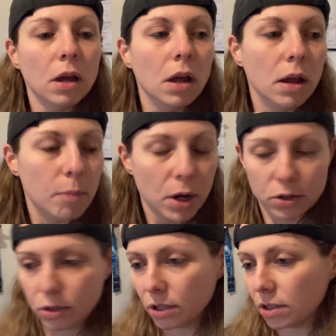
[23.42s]

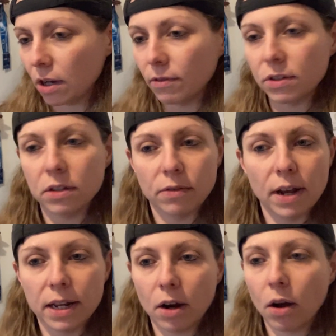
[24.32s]
emergency services of
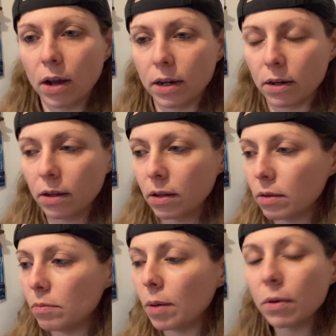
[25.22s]
any kind,
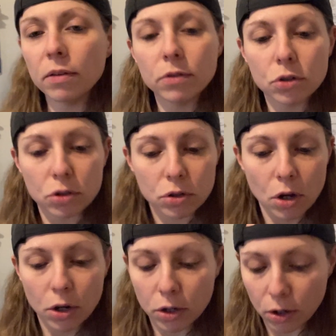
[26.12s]
maybe even just
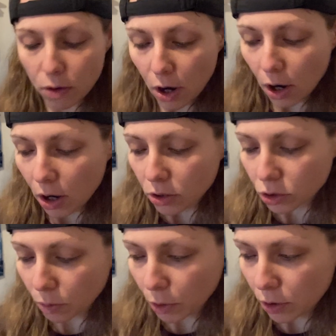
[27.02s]

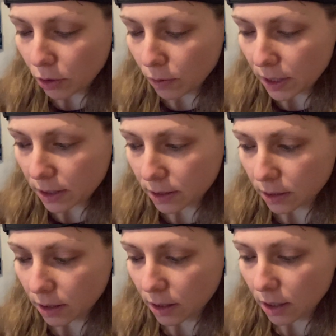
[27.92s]
someone who is
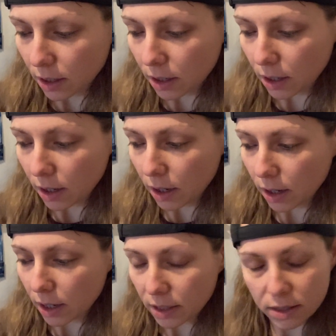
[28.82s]

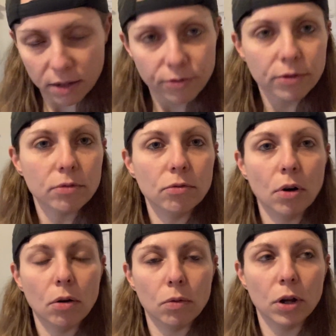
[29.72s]
in a different
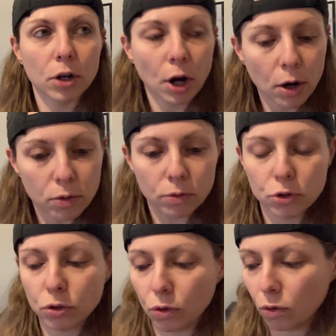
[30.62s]
role, a
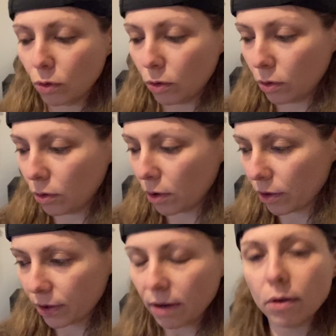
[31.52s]
coach or a
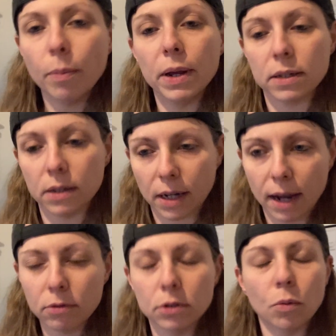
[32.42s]
therapist, a
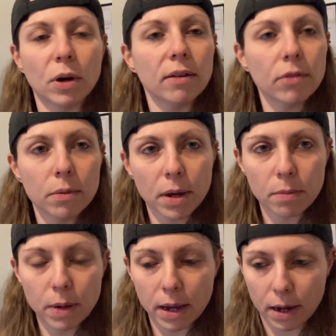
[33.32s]
counselor, whatever it may
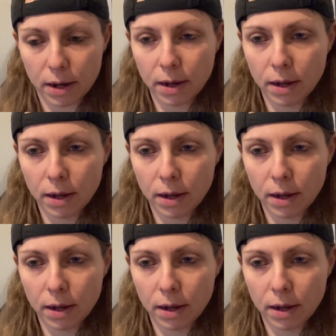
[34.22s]
be,